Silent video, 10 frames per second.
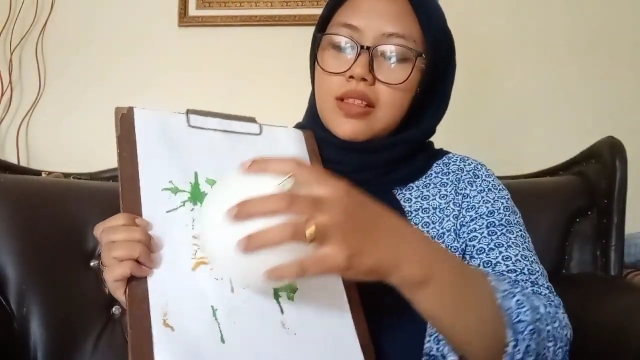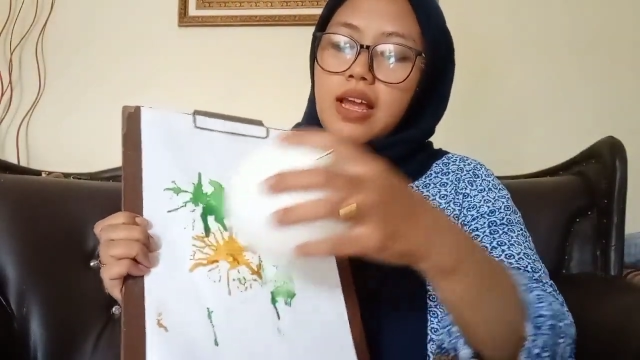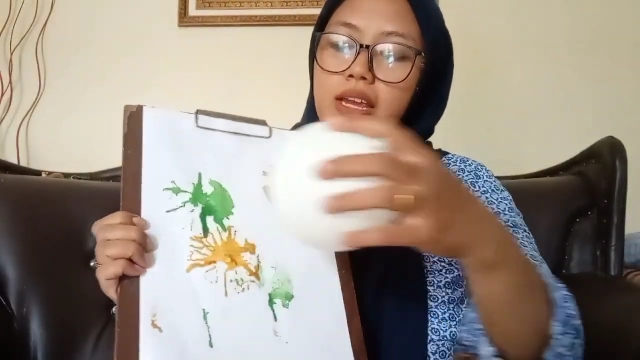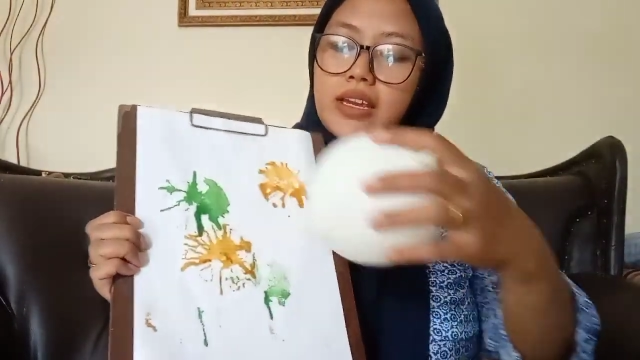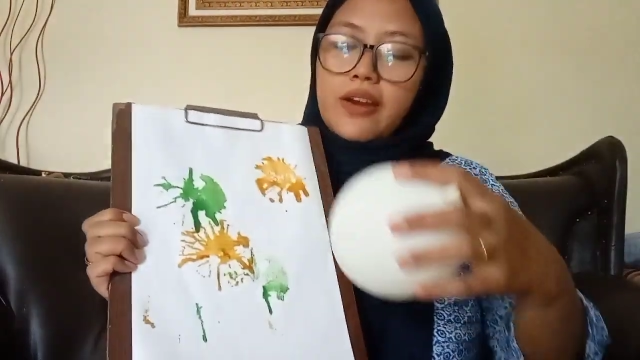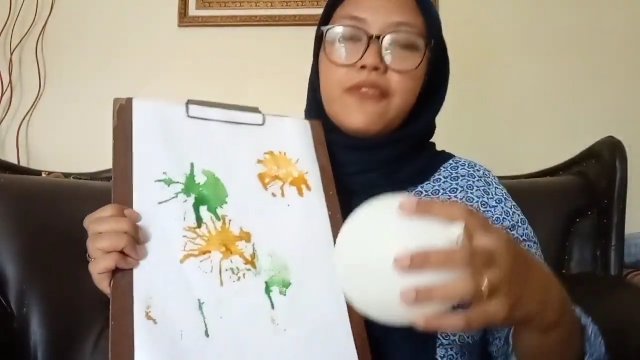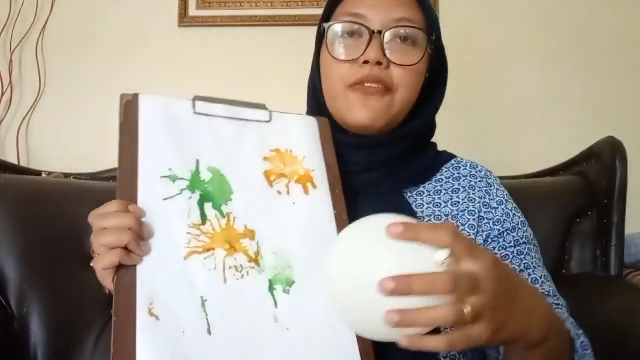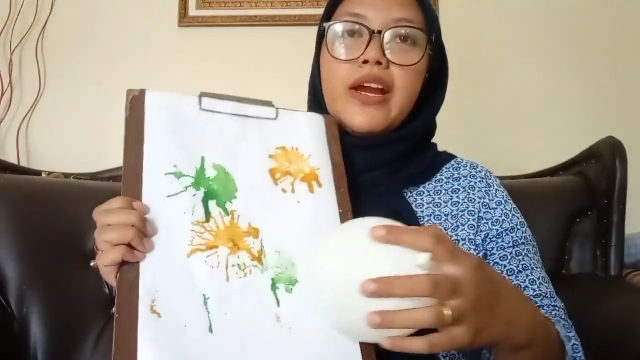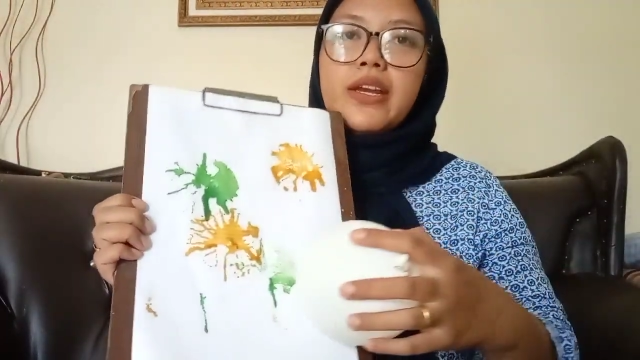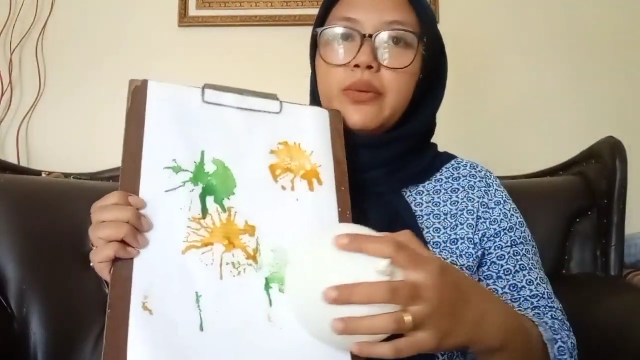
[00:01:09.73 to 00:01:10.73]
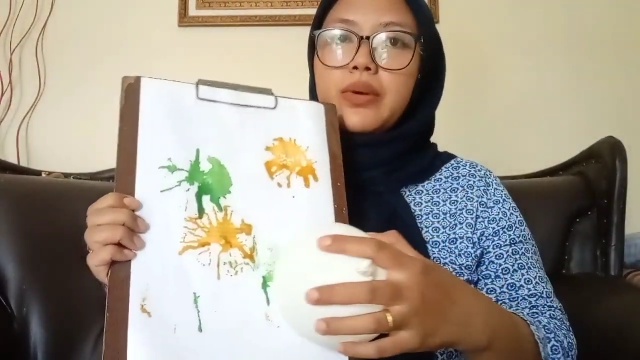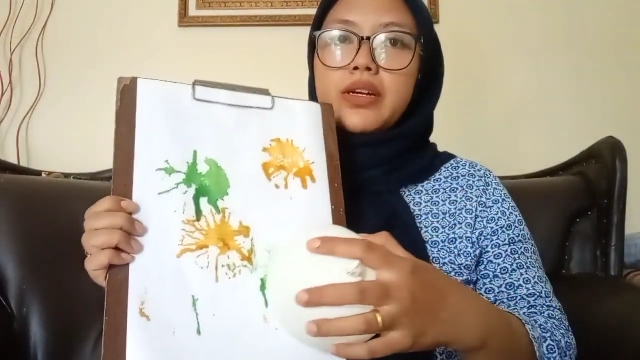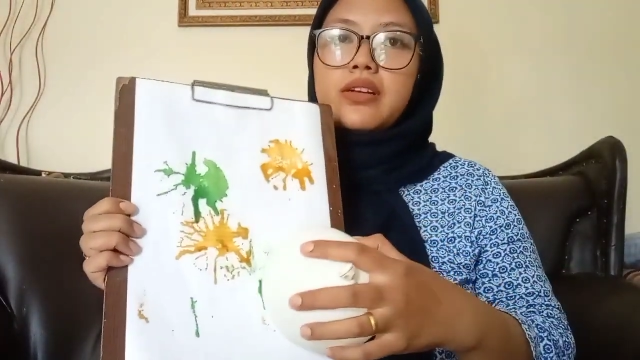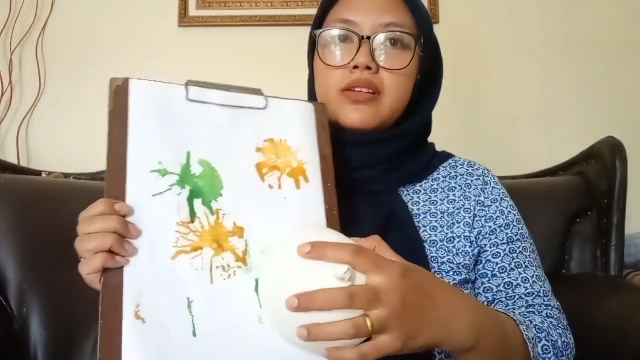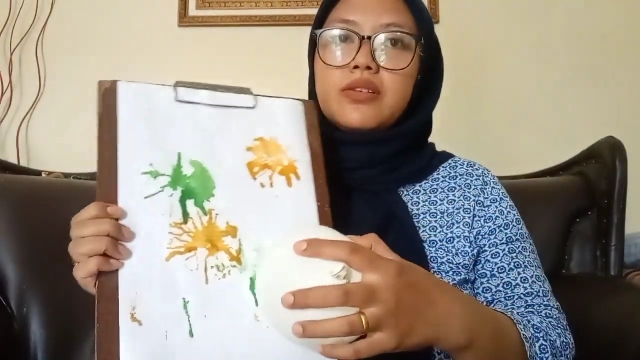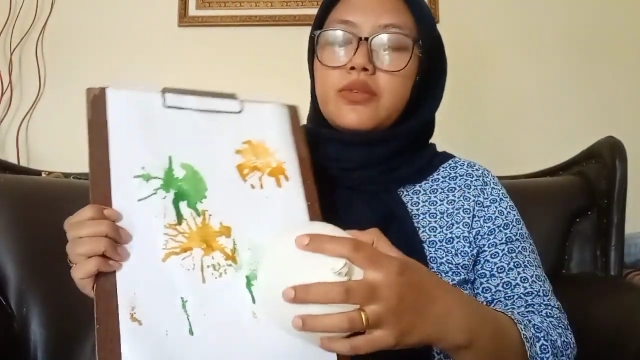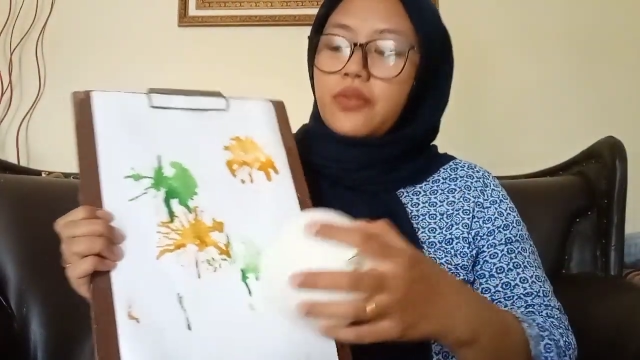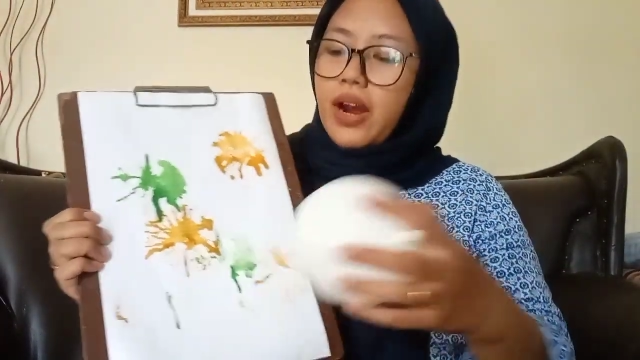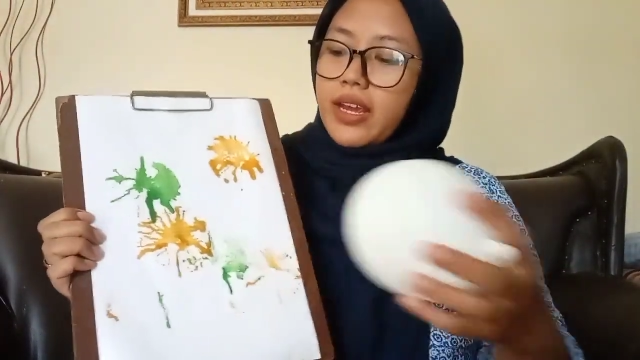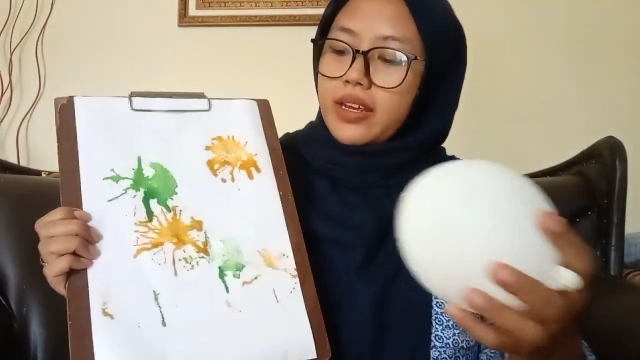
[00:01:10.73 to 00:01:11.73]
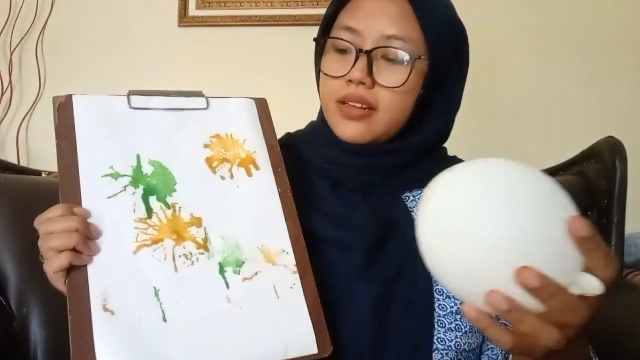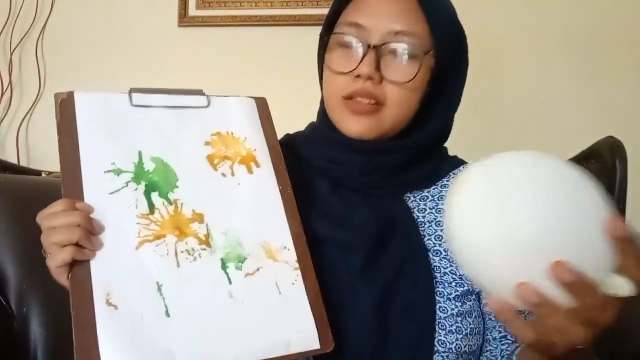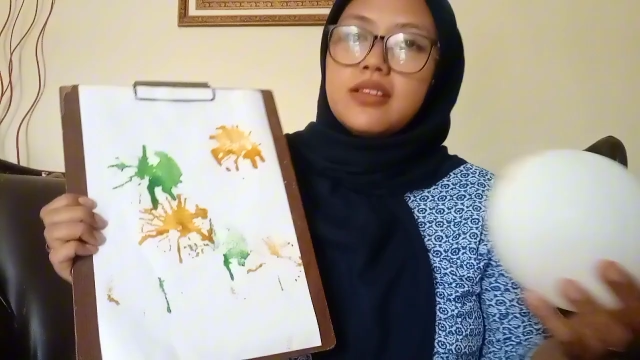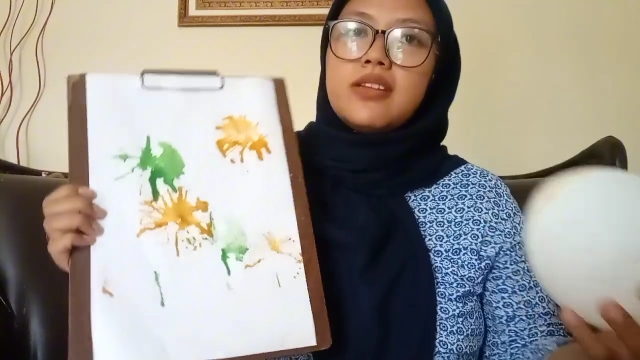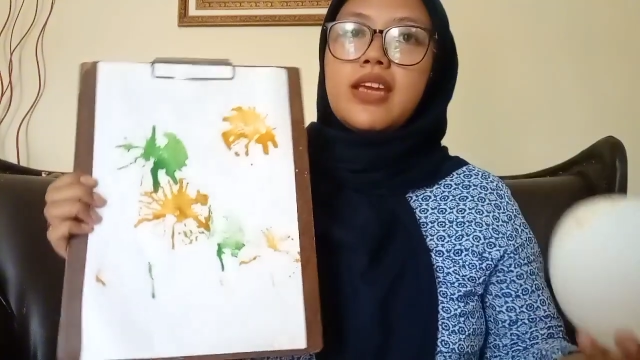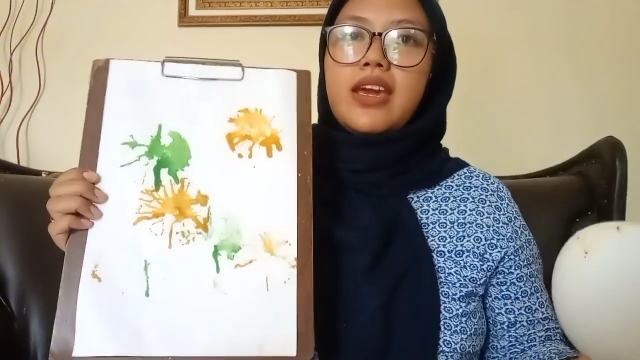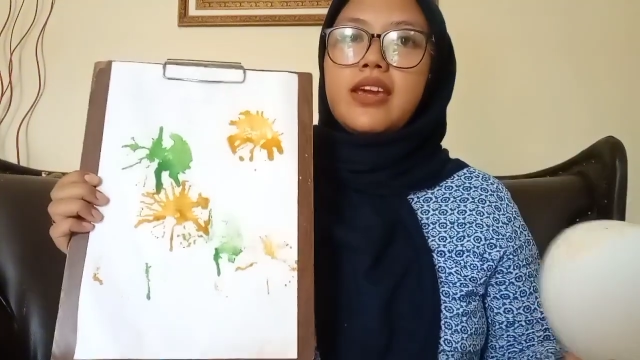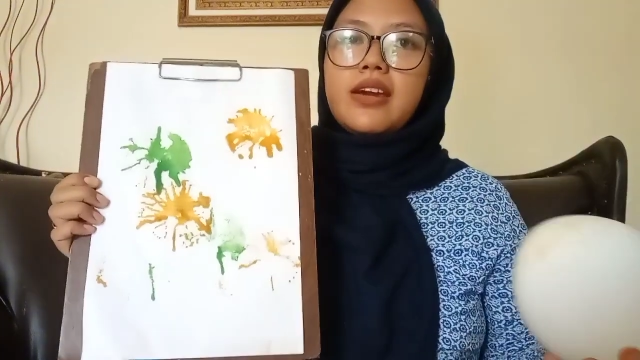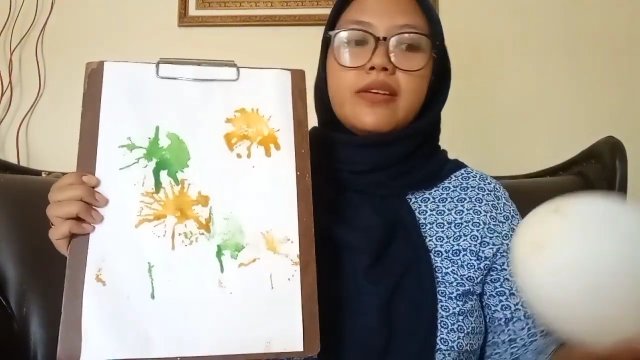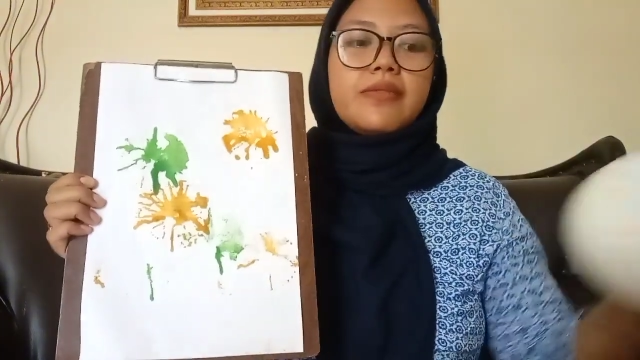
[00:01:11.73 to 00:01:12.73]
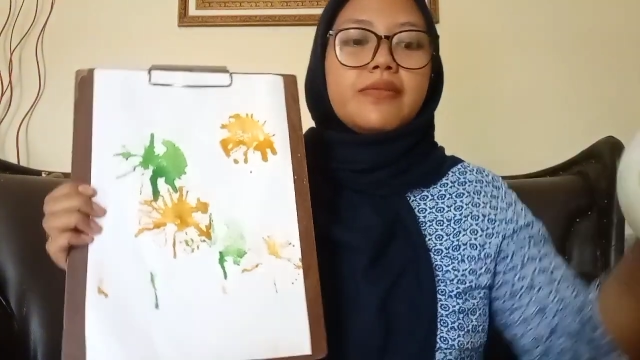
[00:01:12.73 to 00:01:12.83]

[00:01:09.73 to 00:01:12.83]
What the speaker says: like a firework, right? Okay, here.